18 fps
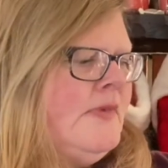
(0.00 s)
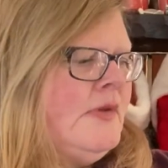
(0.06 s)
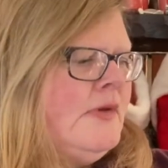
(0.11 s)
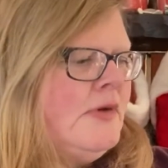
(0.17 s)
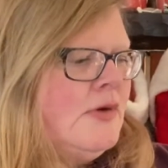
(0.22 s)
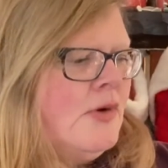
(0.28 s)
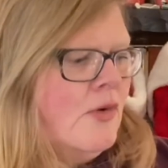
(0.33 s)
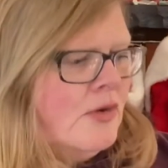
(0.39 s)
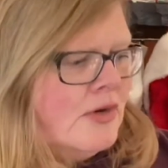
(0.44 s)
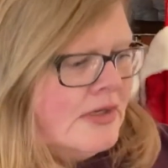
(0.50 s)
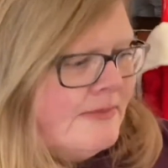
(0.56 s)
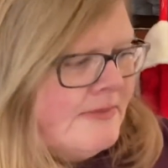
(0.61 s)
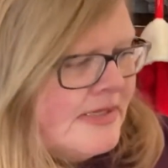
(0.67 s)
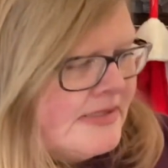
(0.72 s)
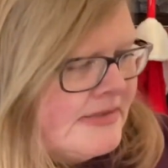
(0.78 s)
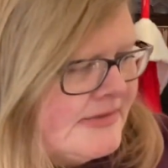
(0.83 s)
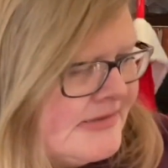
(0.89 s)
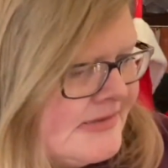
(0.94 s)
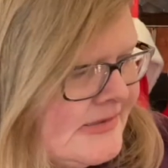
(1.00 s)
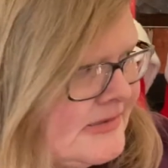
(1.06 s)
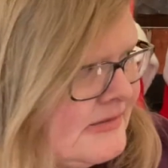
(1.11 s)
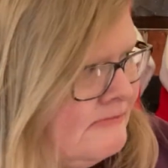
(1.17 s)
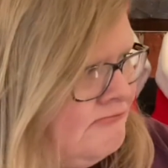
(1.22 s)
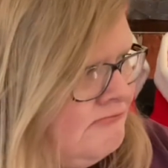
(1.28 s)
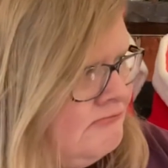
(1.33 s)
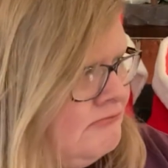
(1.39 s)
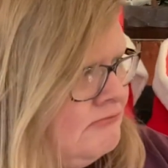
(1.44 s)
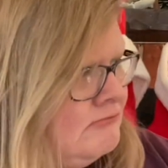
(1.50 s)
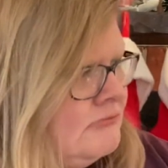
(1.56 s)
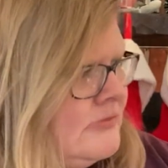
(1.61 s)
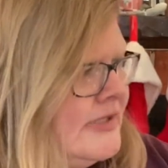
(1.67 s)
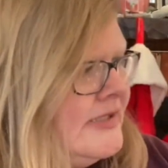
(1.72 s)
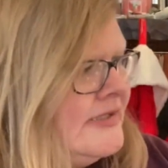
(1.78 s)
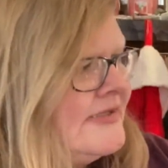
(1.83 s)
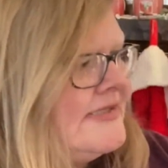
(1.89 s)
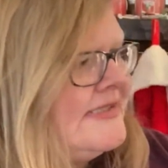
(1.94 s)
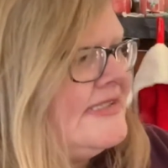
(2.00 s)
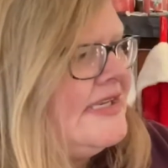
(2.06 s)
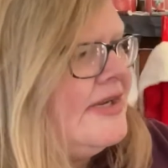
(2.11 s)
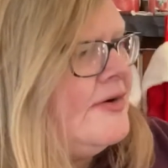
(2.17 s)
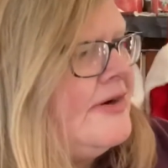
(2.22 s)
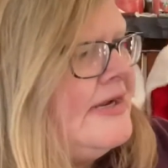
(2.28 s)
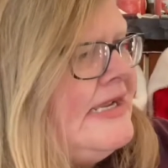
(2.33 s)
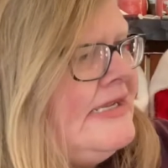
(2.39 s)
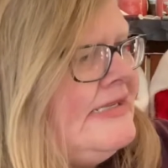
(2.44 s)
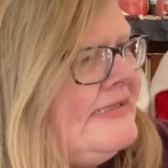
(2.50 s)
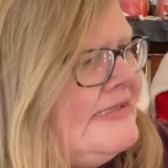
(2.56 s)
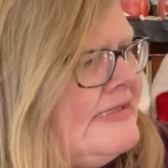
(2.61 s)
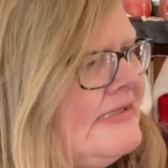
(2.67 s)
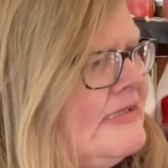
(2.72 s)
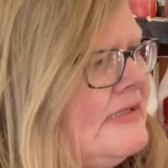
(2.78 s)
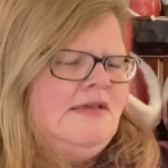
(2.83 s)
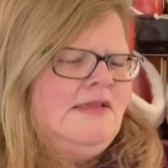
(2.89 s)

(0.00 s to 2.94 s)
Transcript: ornaments in series.